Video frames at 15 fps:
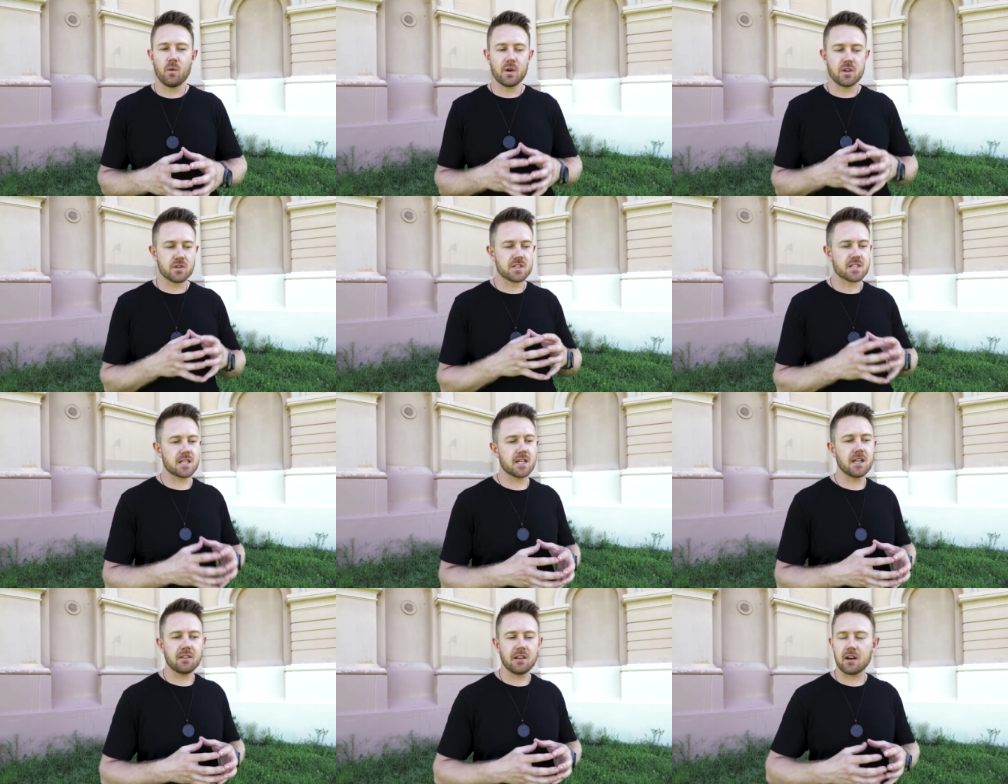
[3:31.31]
When you're
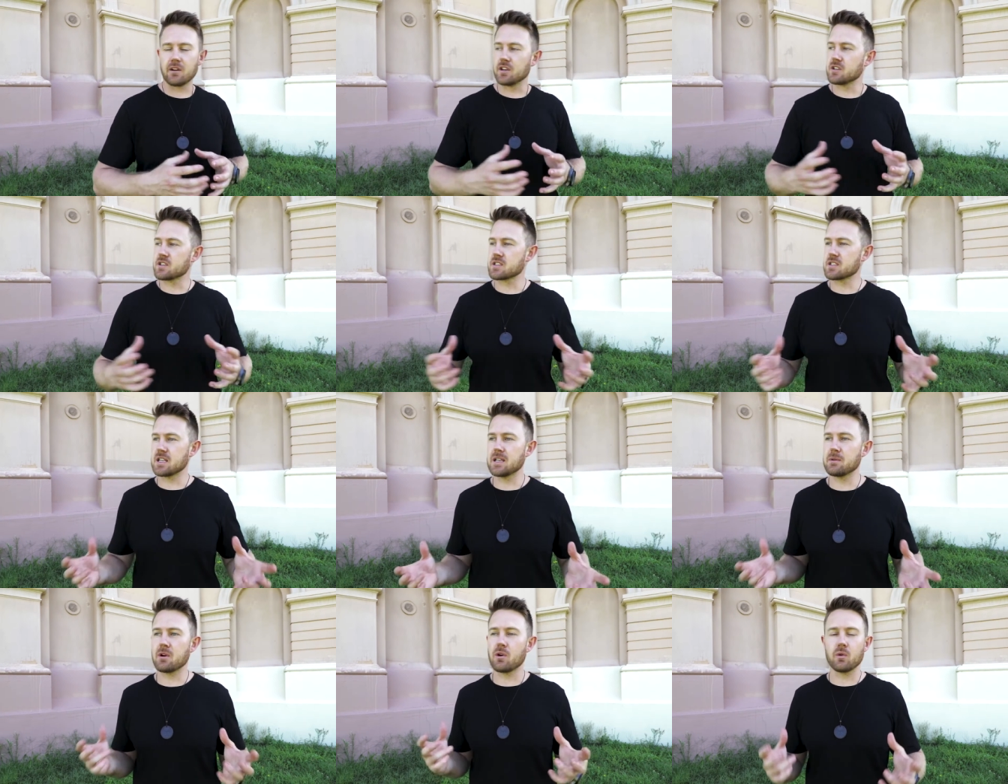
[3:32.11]
sitting there and you
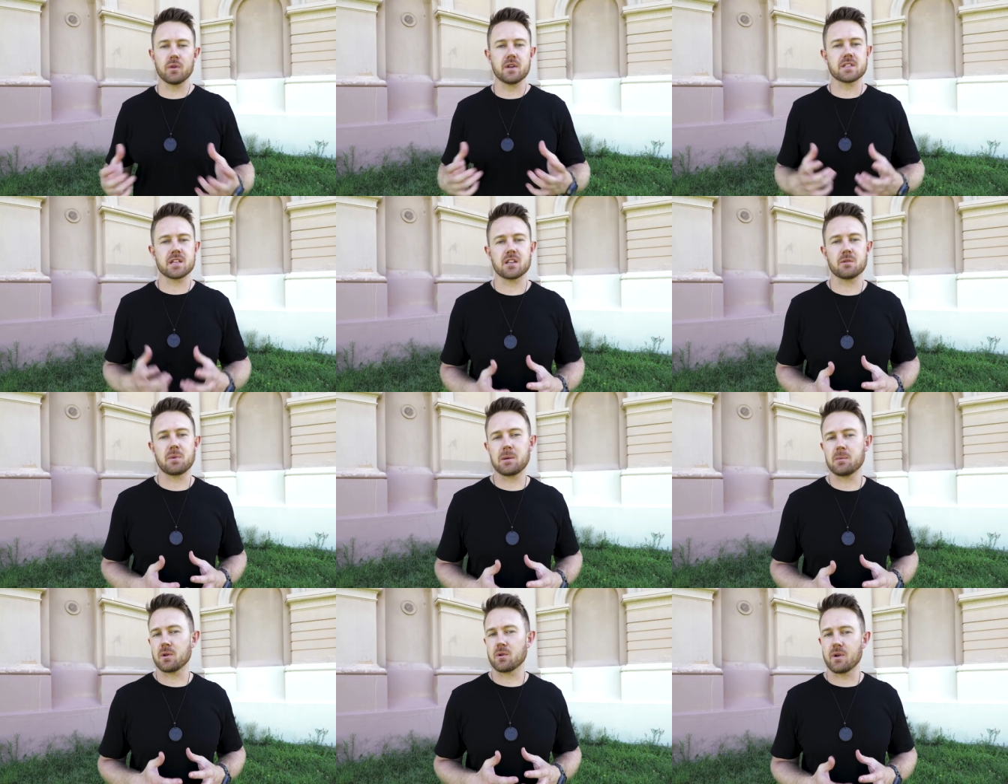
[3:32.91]
see all these other
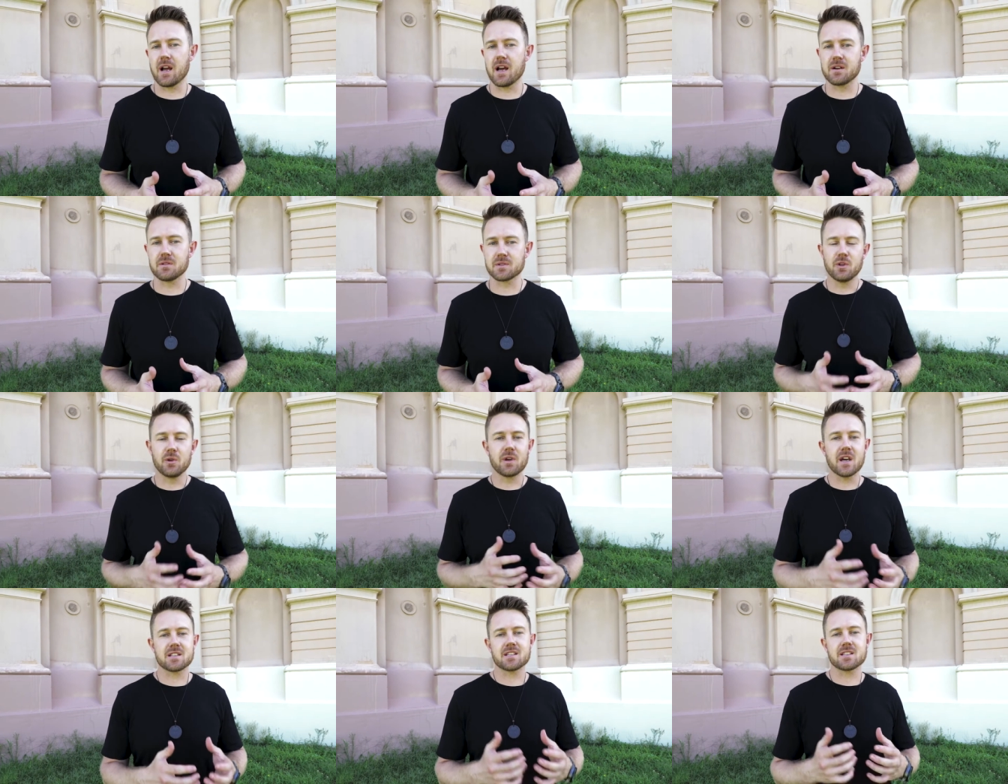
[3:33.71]
people around, you
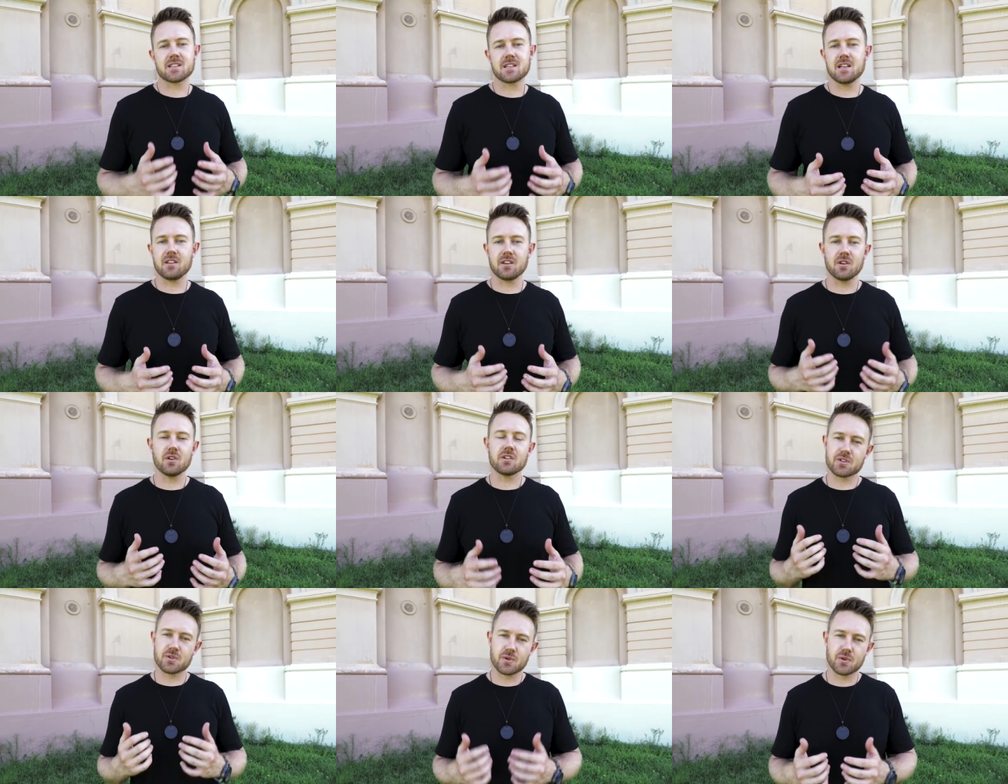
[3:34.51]
get to see that you're
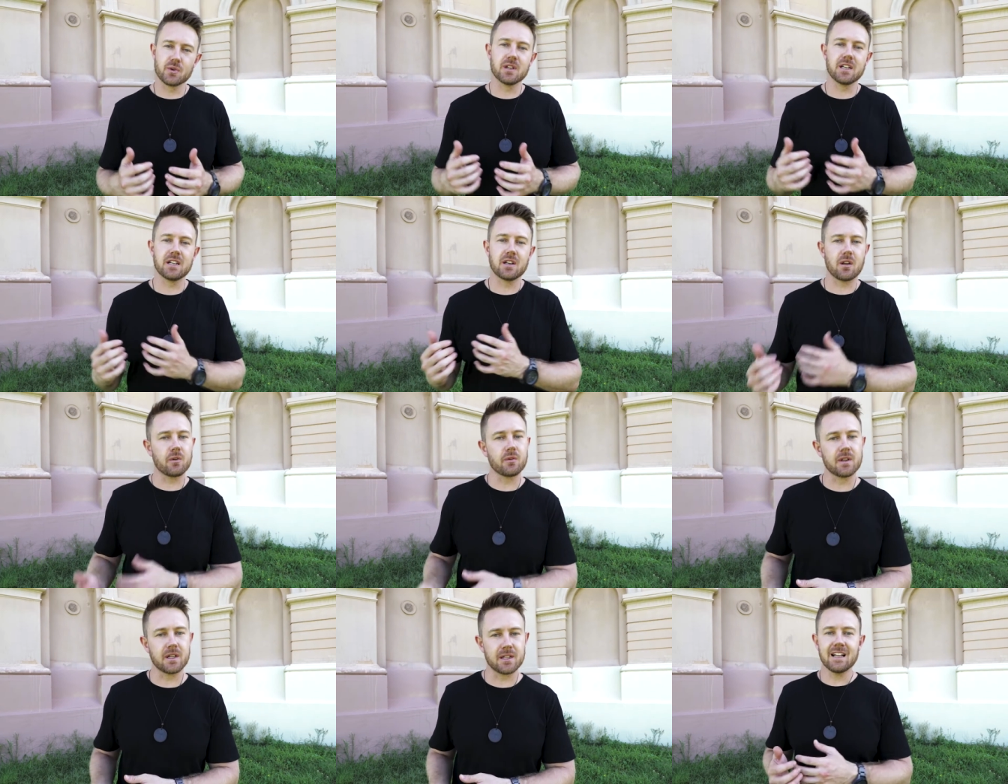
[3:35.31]
not truly lonely.